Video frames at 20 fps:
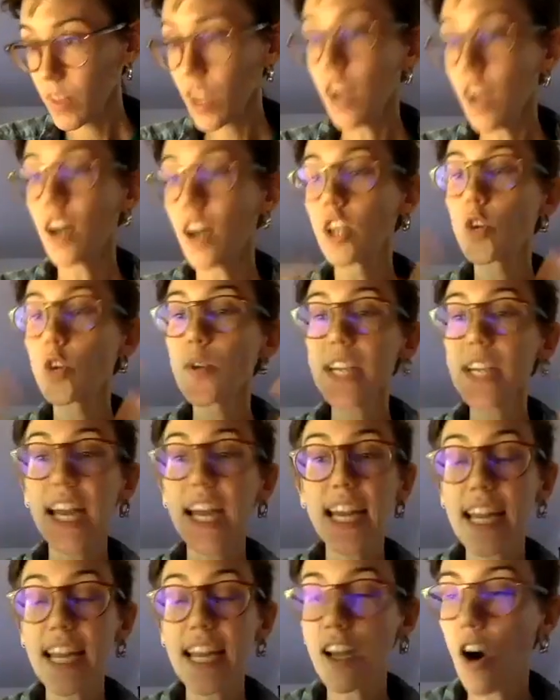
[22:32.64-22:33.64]
uh,
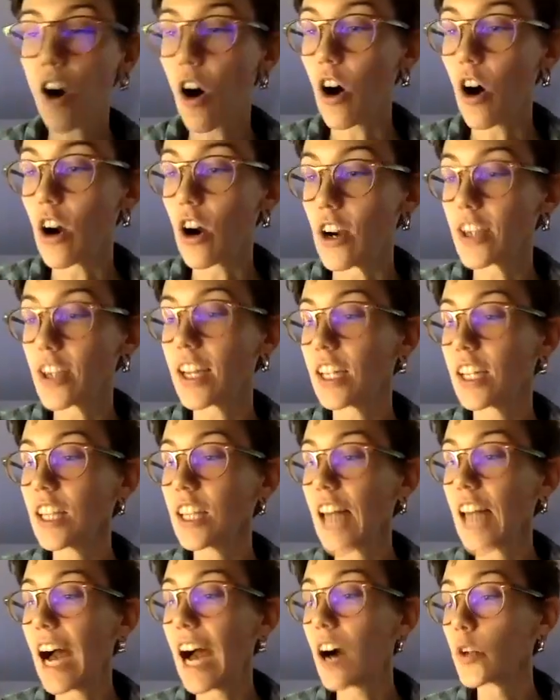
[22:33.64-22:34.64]
creating art
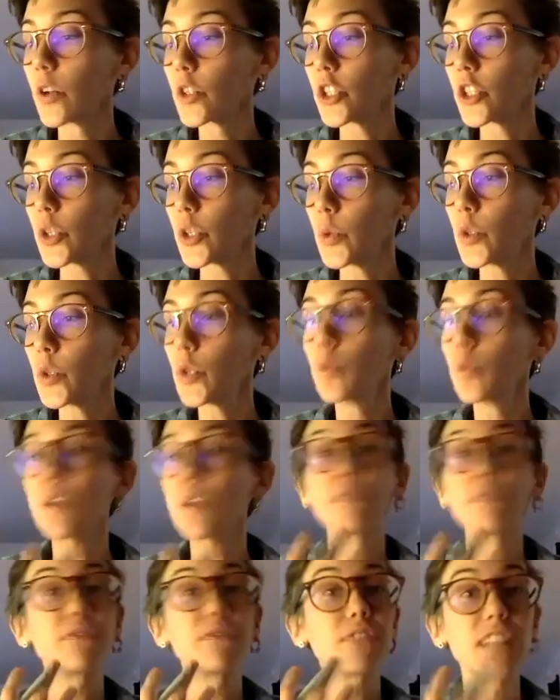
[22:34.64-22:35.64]
allows you to
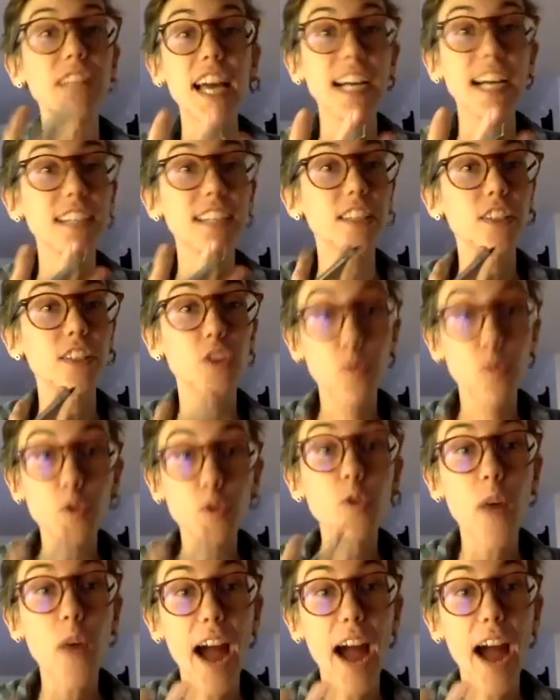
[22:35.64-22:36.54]
reflect through